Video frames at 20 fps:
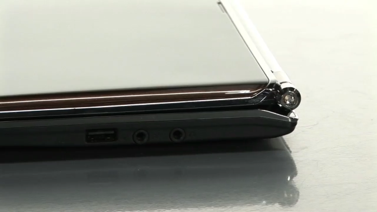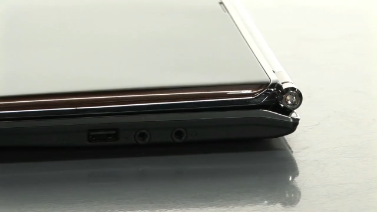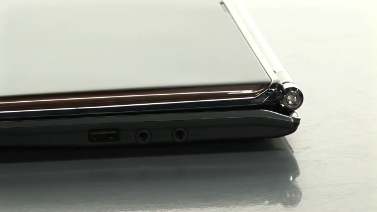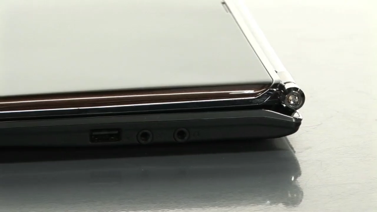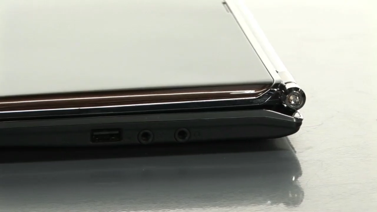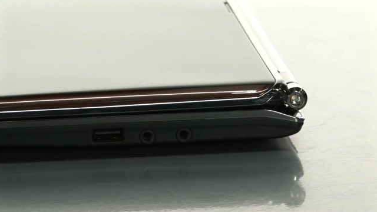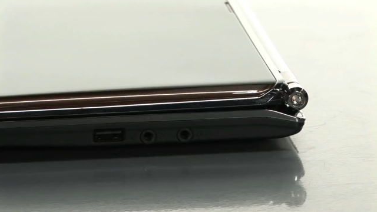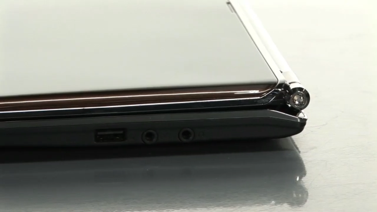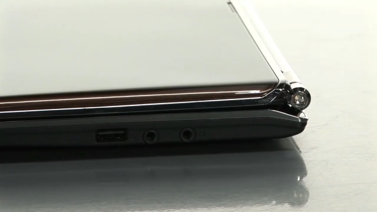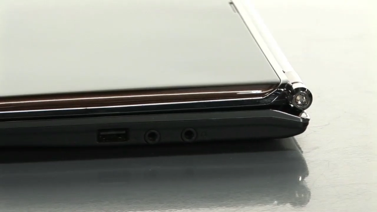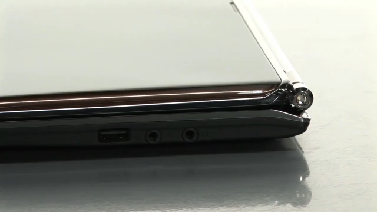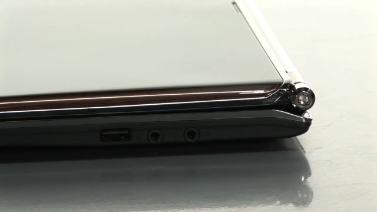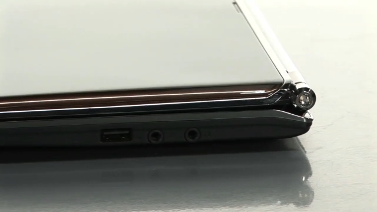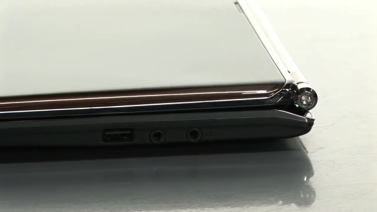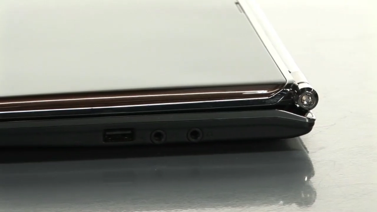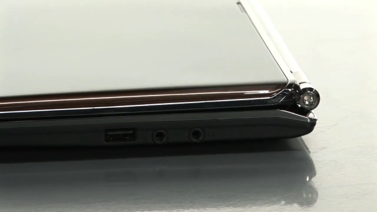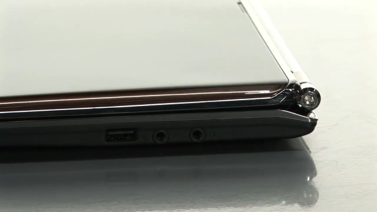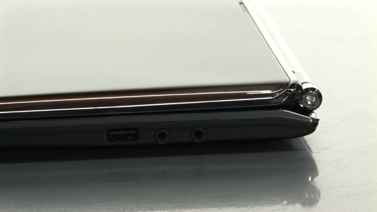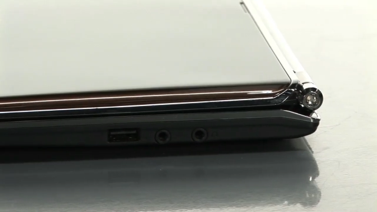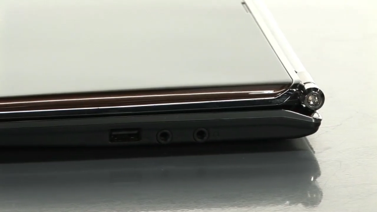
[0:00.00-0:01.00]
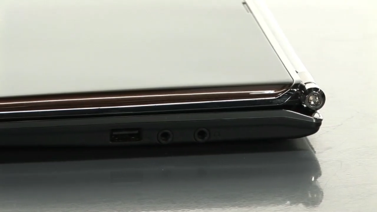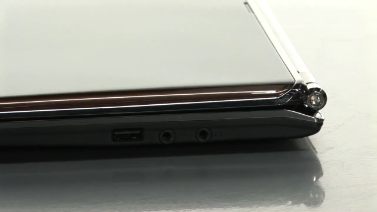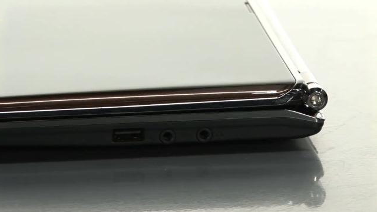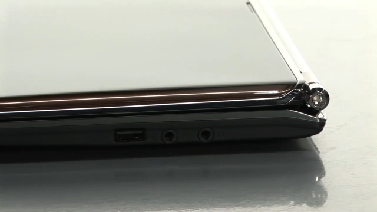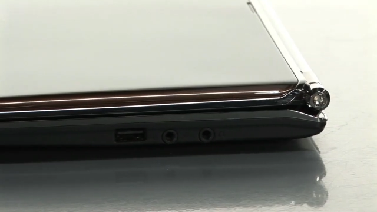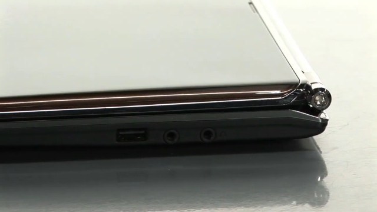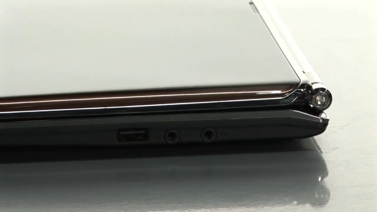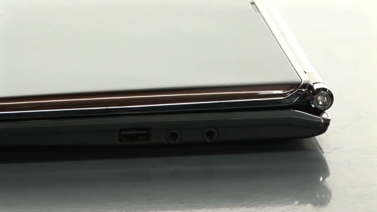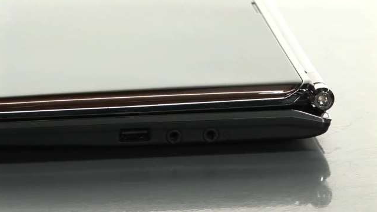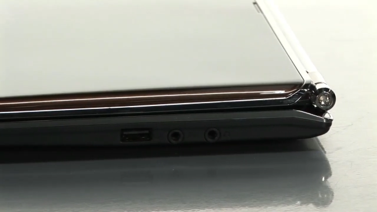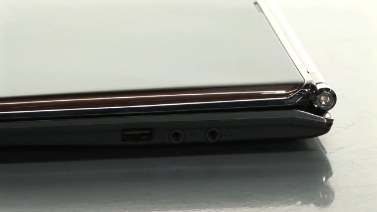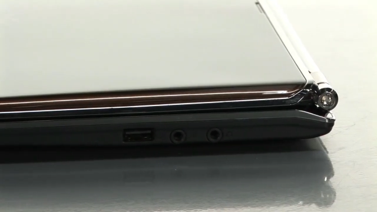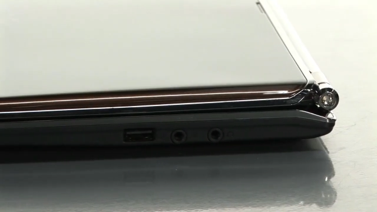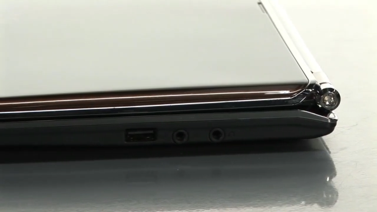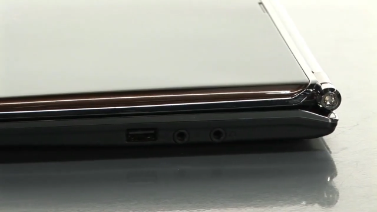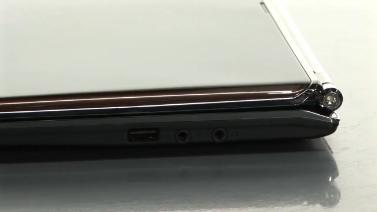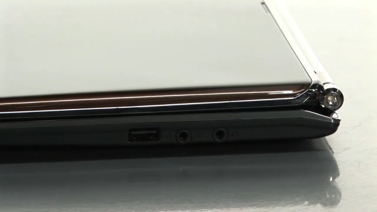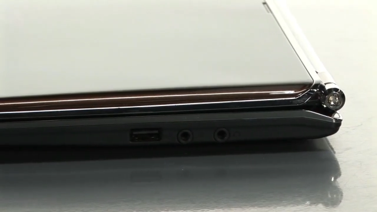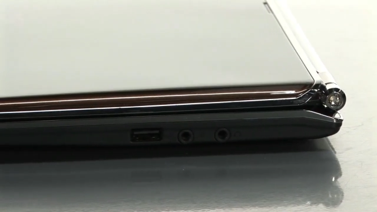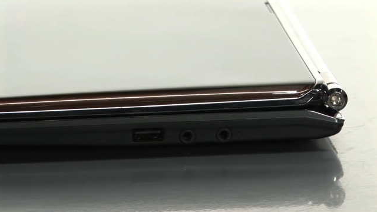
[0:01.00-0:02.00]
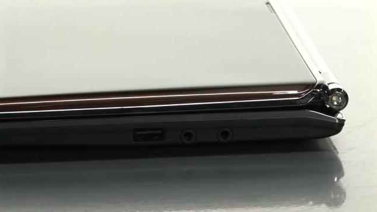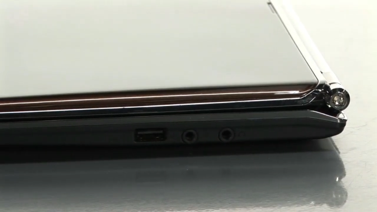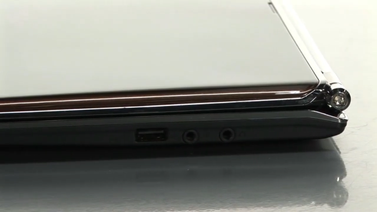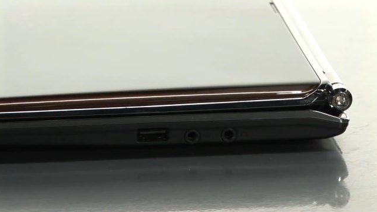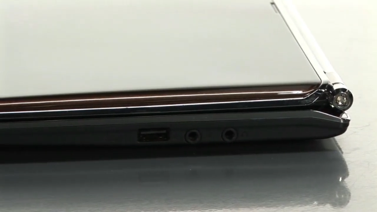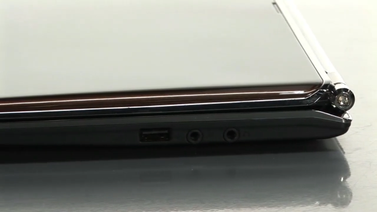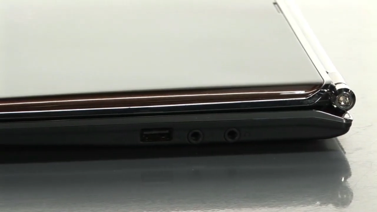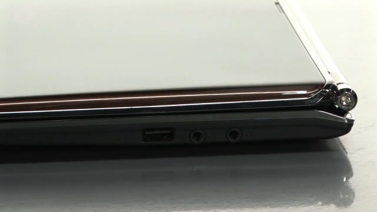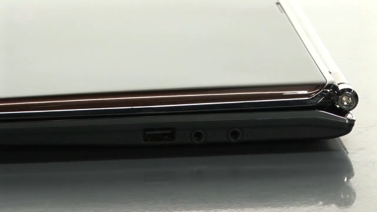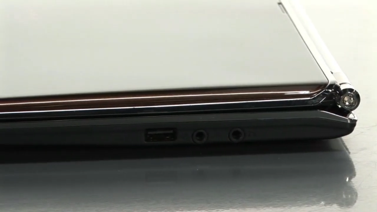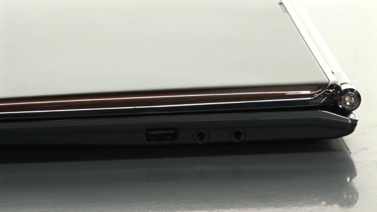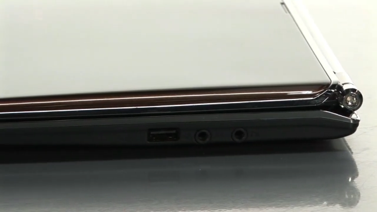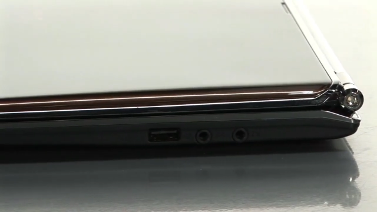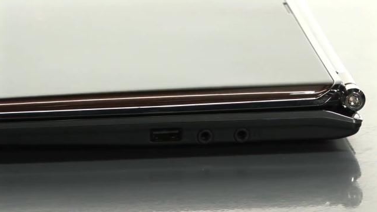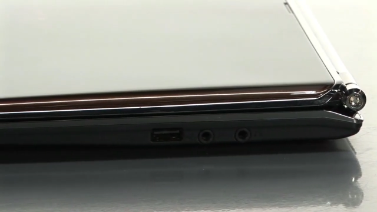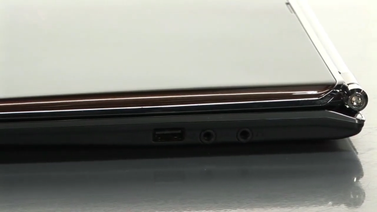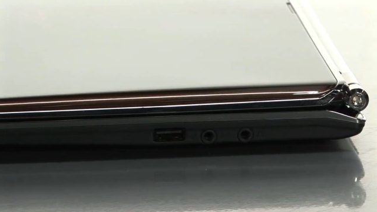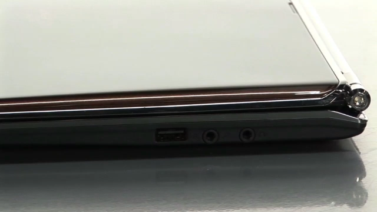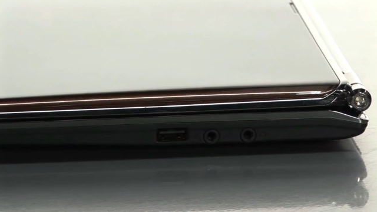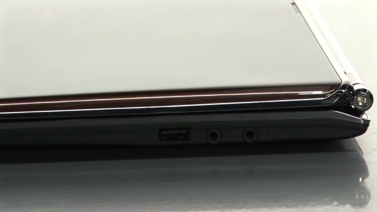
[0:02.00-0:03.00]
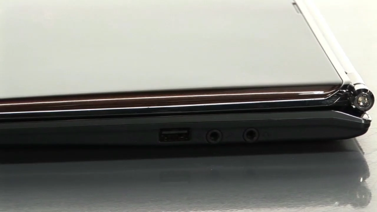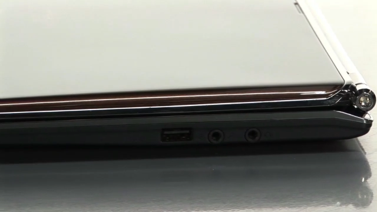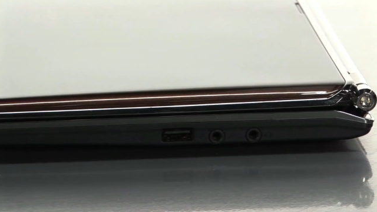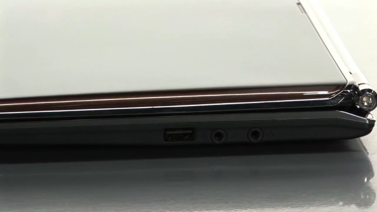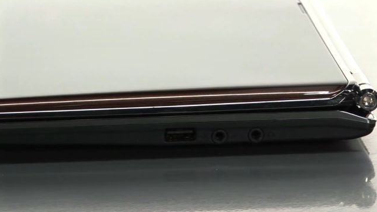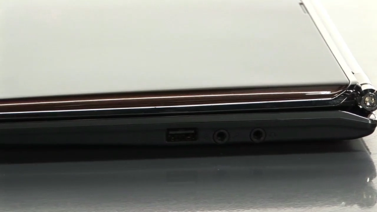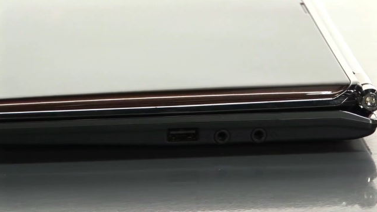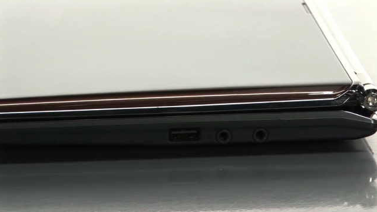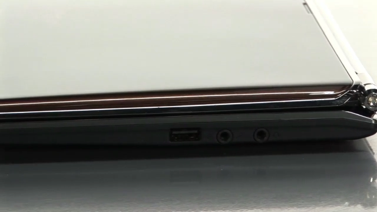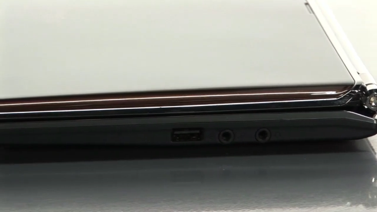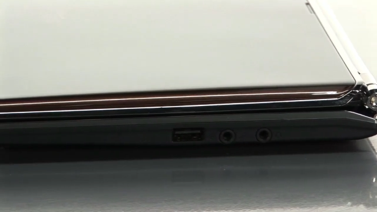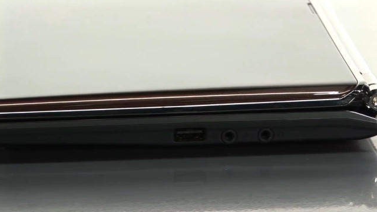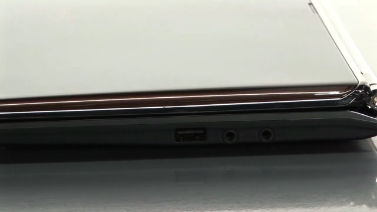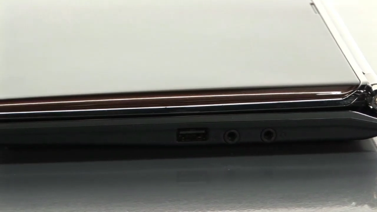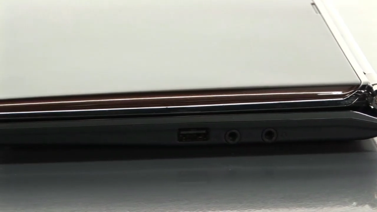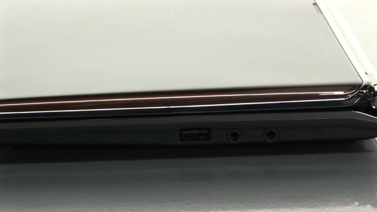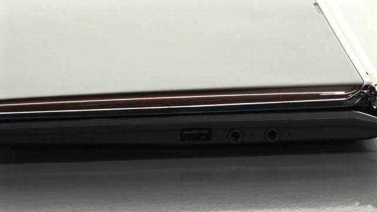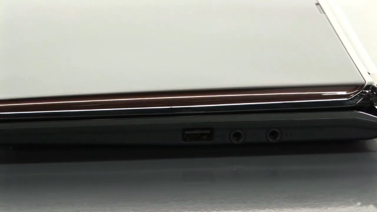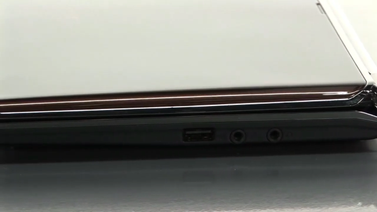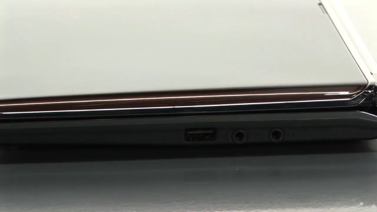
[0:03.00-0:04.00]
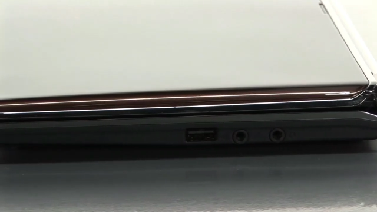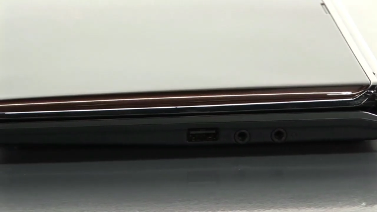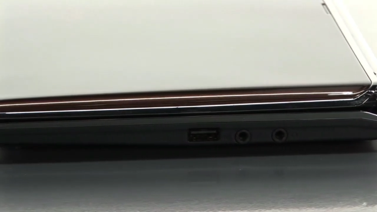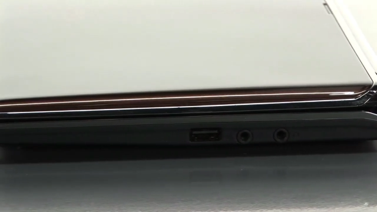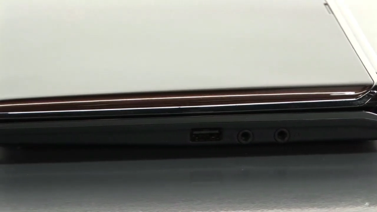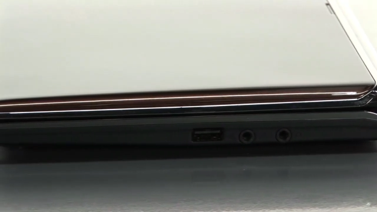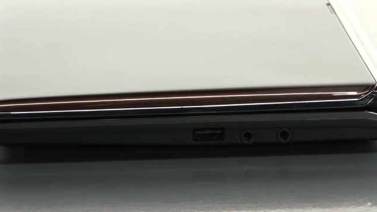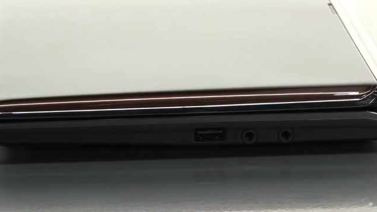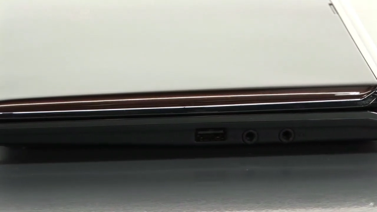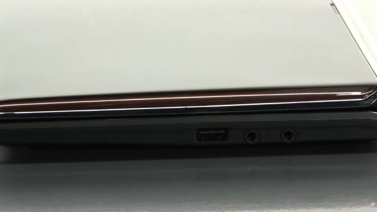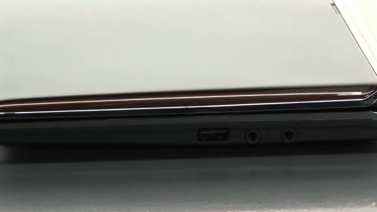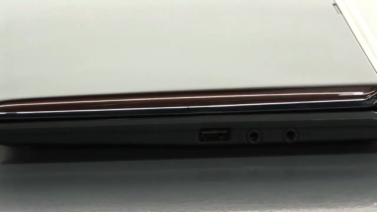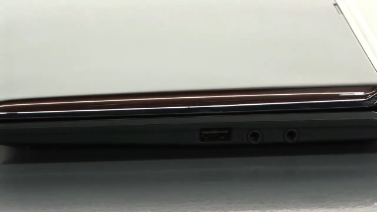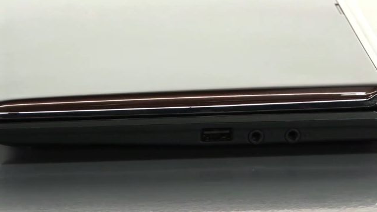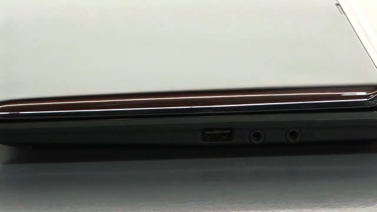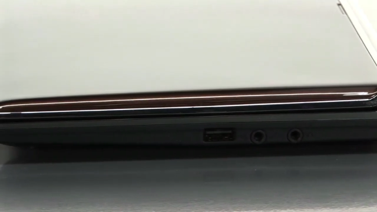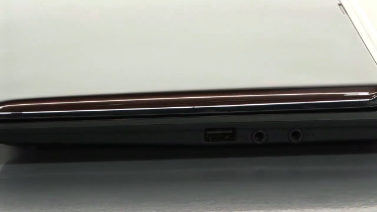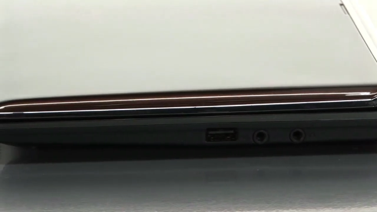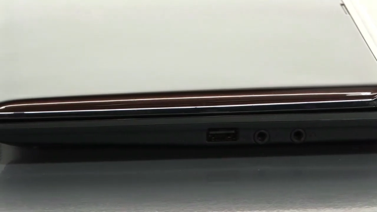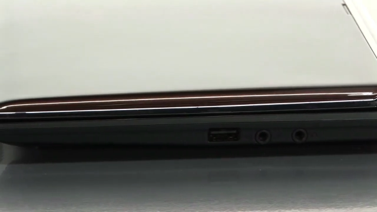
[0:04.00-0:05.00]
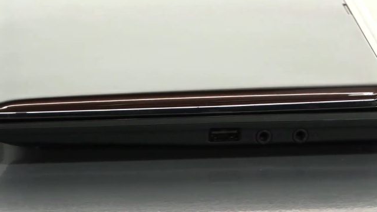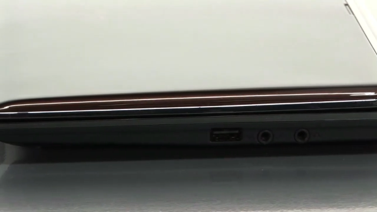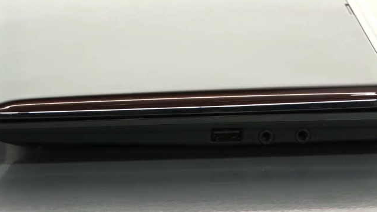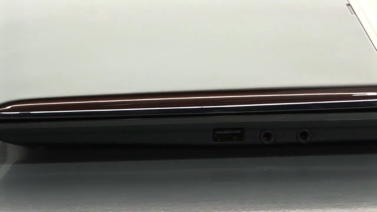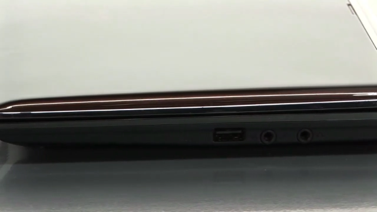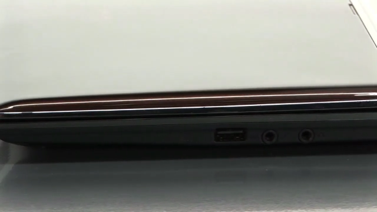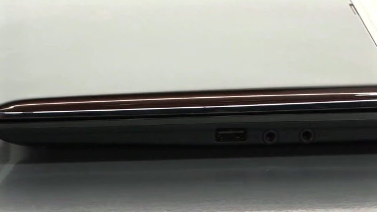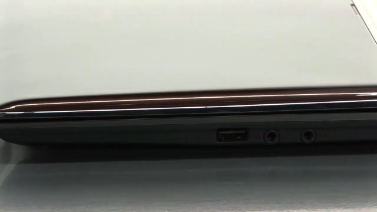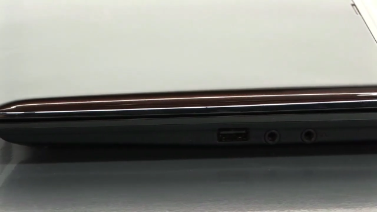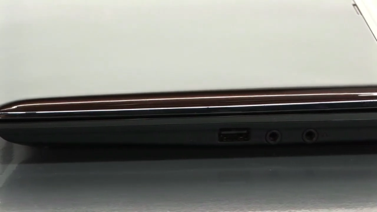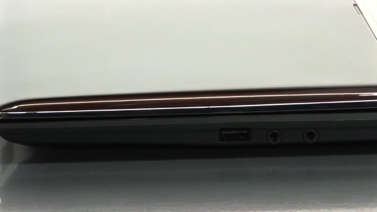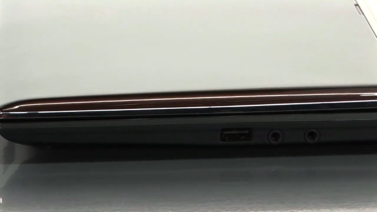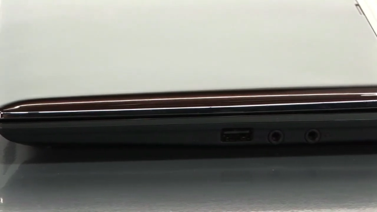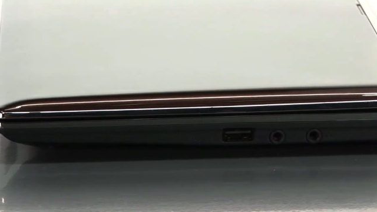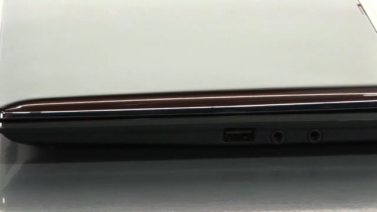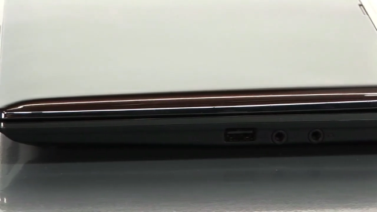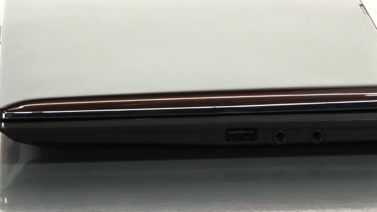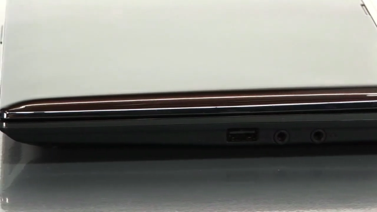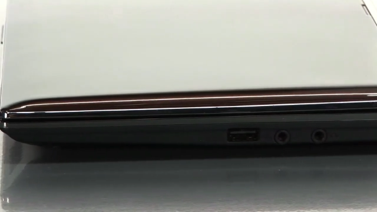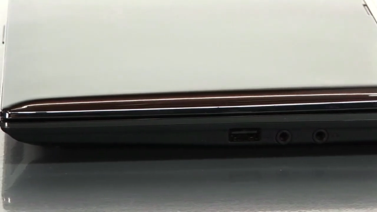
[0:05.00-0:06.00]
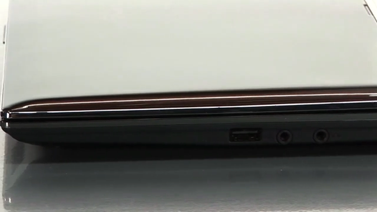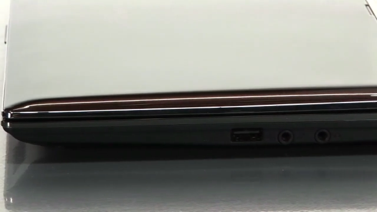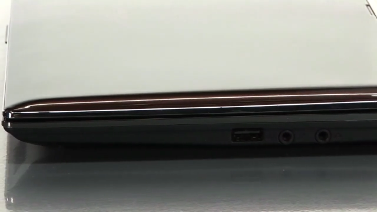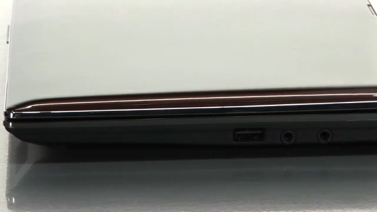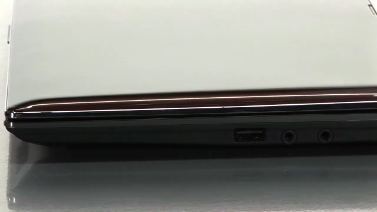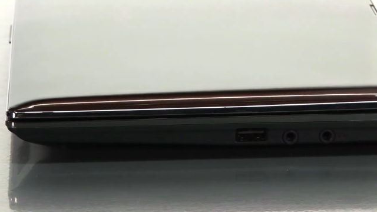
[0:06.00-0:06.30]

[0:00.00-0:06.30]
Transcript: No face is visible, so there are no lips to read.